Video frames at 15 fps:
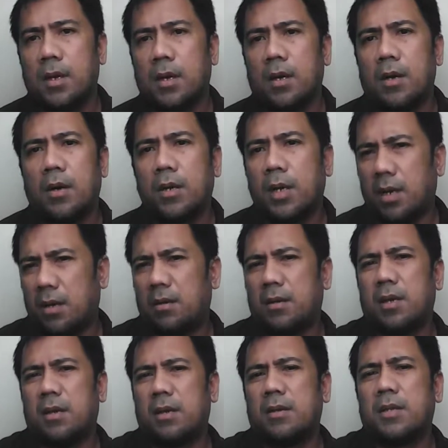
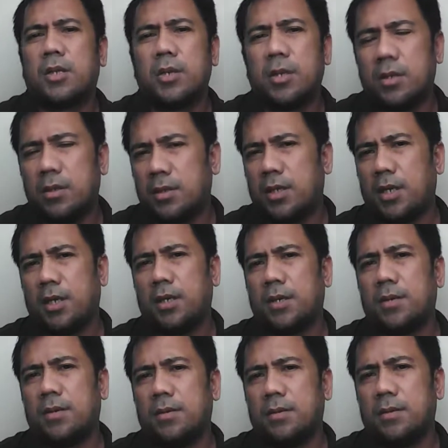Okay, it could
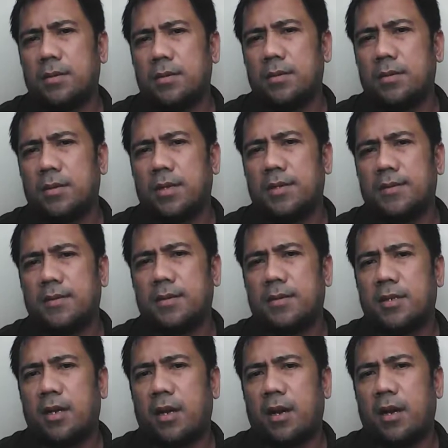continue with
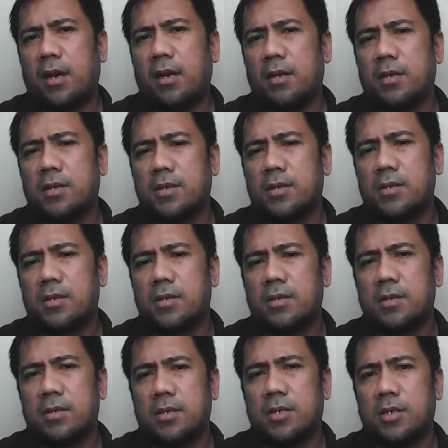takes,
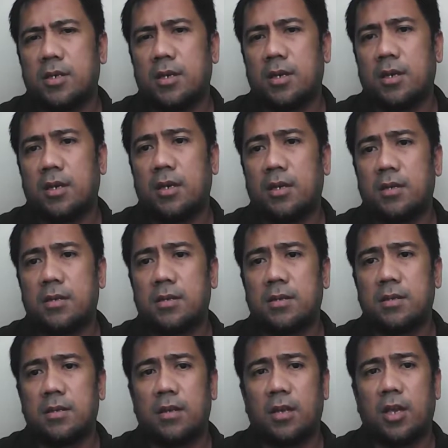
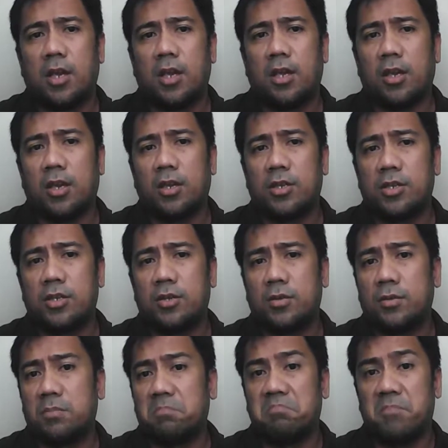king
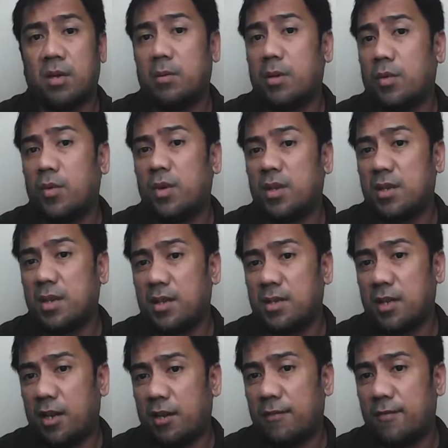h2, maybe queen
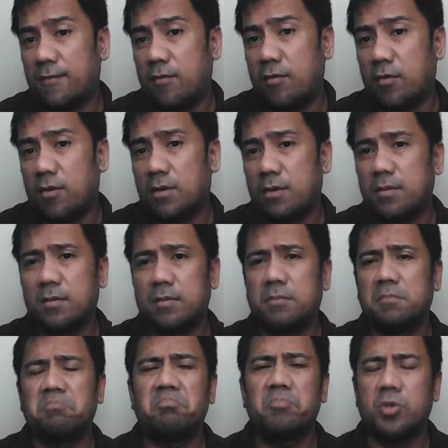takes a4,
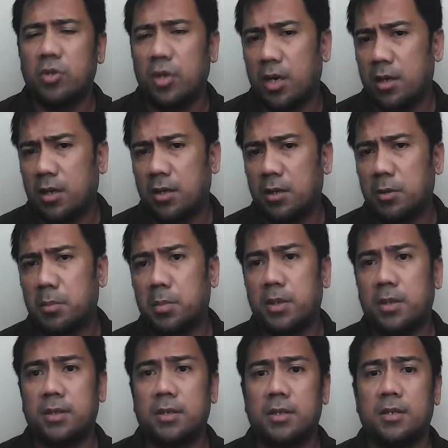try a little
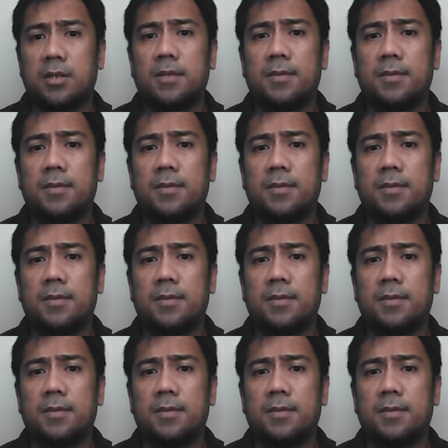bit too.